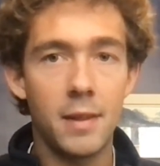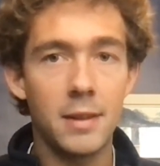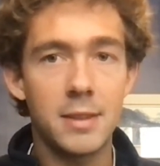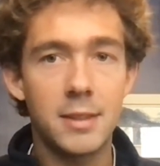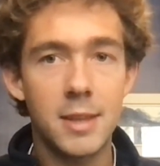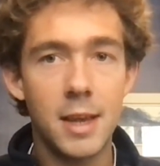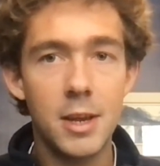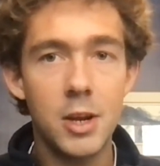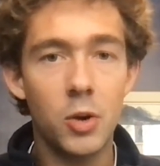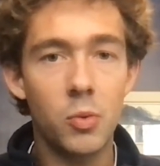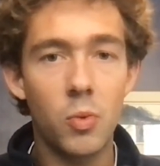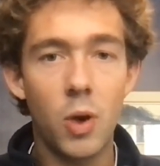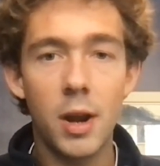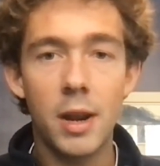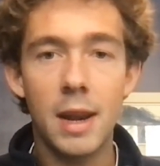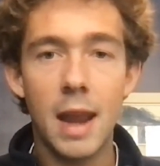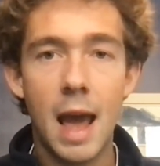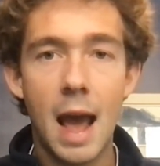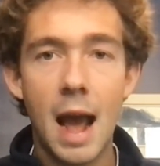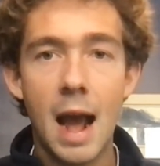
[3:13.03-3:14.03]
Let's say you're
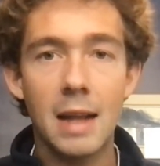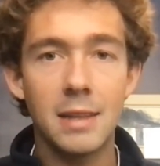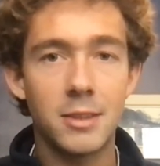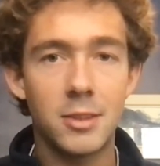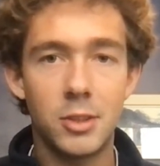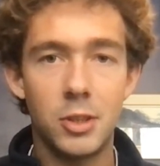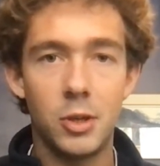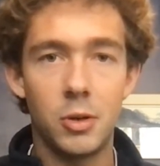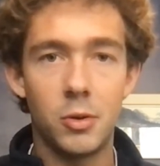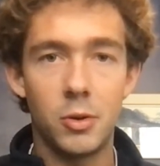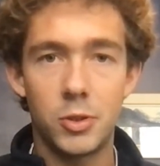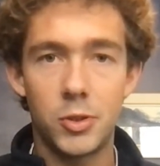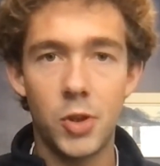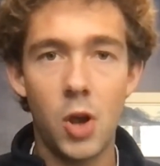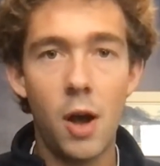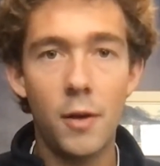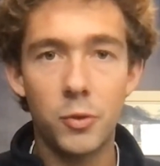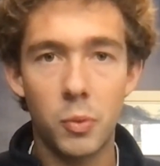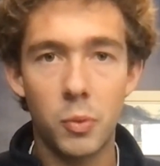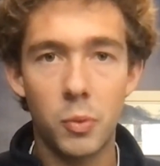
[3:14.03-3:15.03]
running ads to your
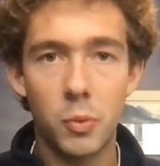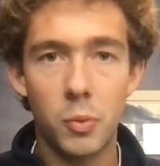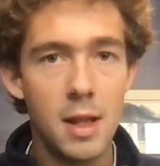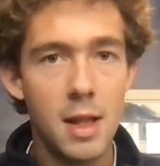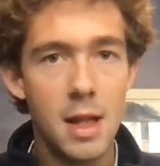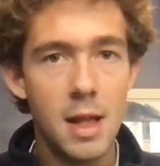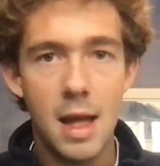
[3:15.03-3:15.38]
software